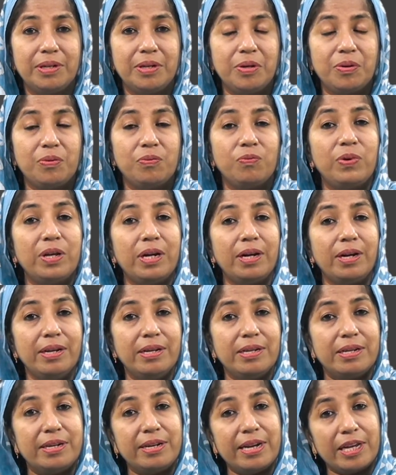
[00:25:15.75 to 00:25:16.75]
will
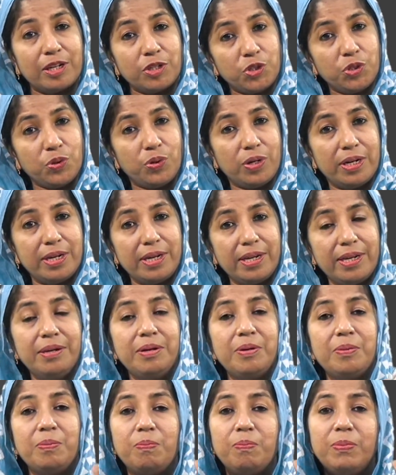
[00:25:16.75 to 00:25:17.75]
naturally
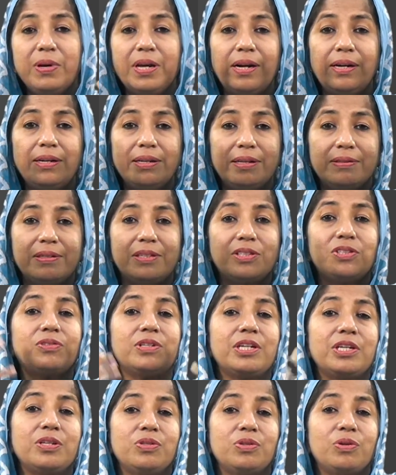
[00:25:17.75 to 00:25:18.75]
build the
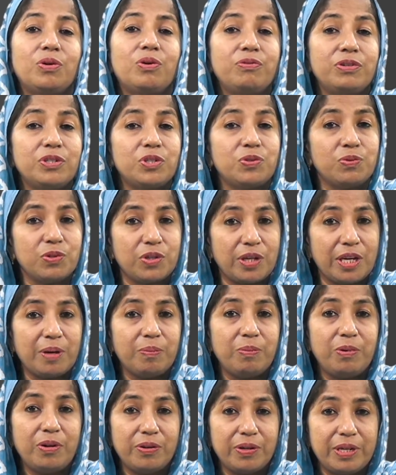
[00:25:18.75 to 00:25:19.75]
strength of his
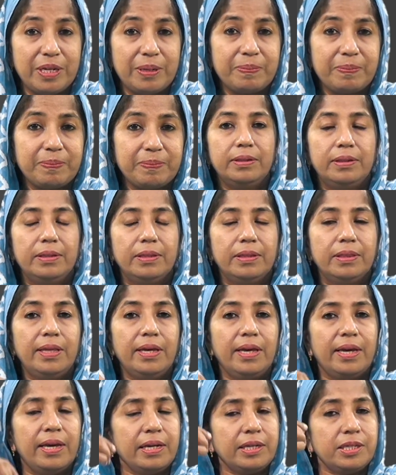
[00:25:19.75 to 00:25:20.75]
vocabulary. The
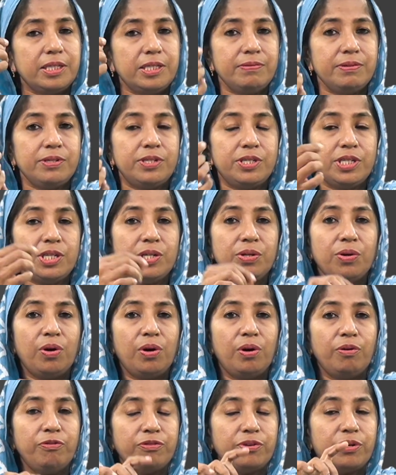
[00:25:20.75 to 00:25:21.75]
activity
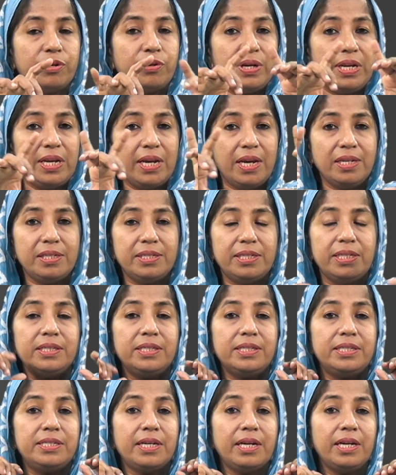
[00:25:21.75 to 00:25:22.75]
of creating the
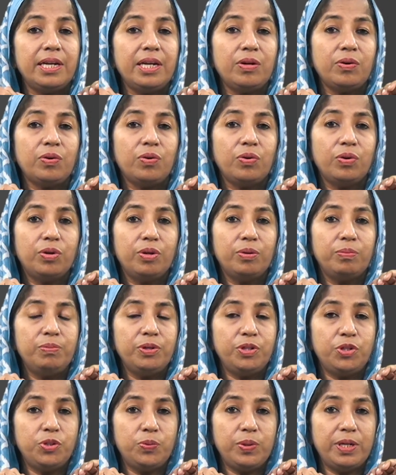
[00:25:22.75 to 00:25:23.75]
dialogue
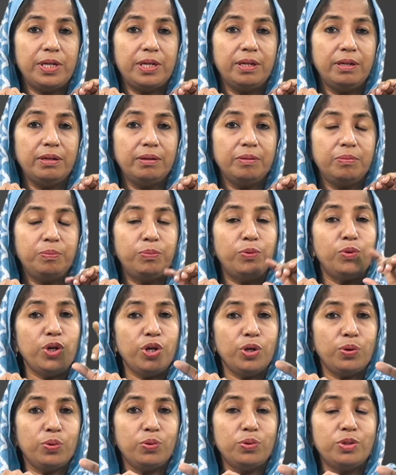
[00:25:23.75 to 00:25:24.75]
between
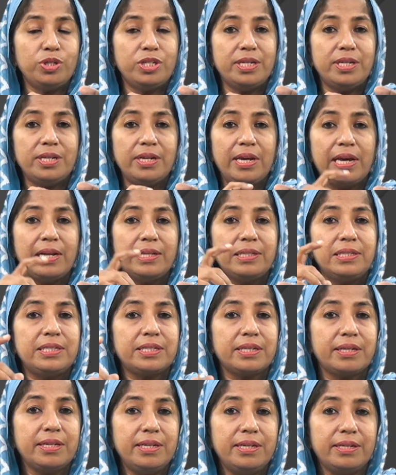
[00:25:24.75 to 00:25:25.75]
Punyakoti and the
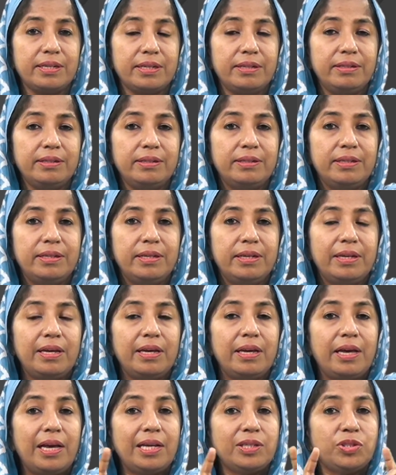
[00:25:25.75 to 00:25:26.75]
tiger
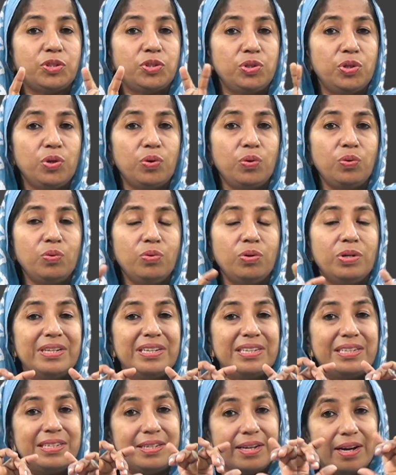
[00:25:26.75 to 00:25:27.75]
has no
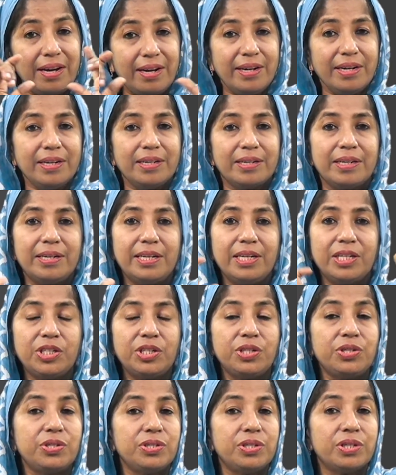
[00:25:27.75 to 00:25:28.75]
direct connection
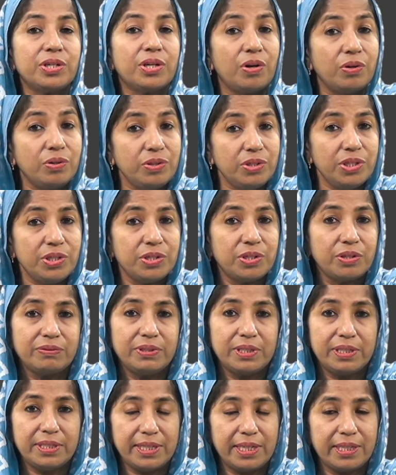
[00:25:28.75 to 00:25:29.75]
to the content of the
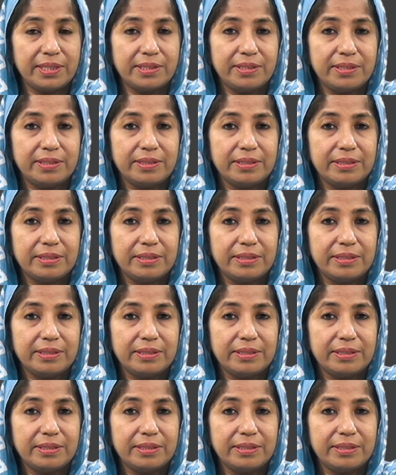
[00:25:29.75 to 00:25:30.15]
text.